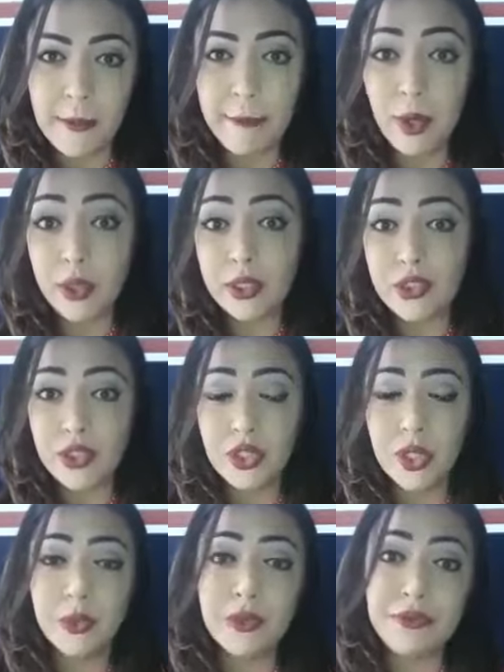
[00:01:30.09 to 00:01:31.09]
Boys, you
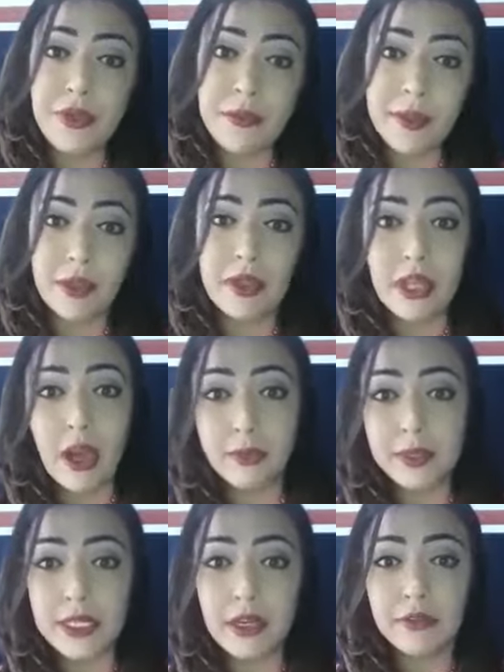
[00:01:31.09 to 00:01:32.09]
know, the female, the
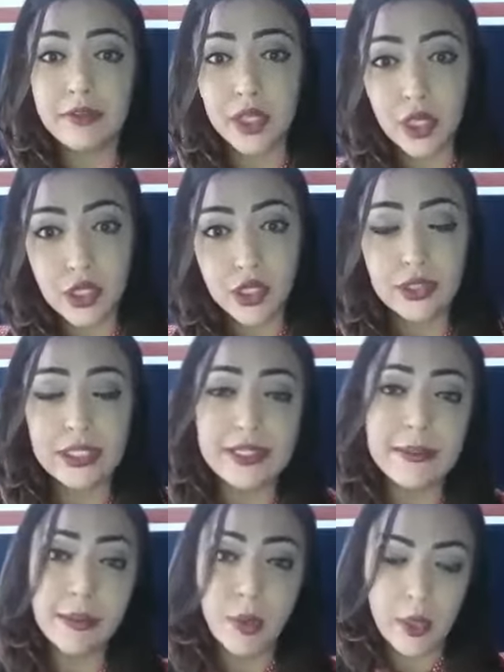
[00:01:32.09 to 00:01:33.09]
opposite of a girl
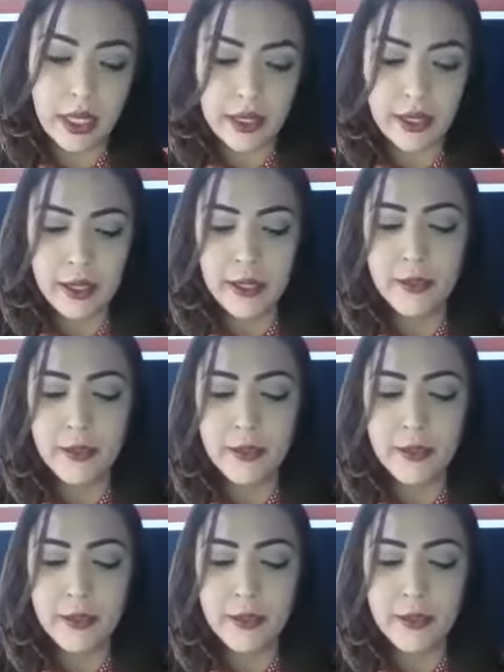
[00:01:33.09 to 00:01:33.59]
is a boy.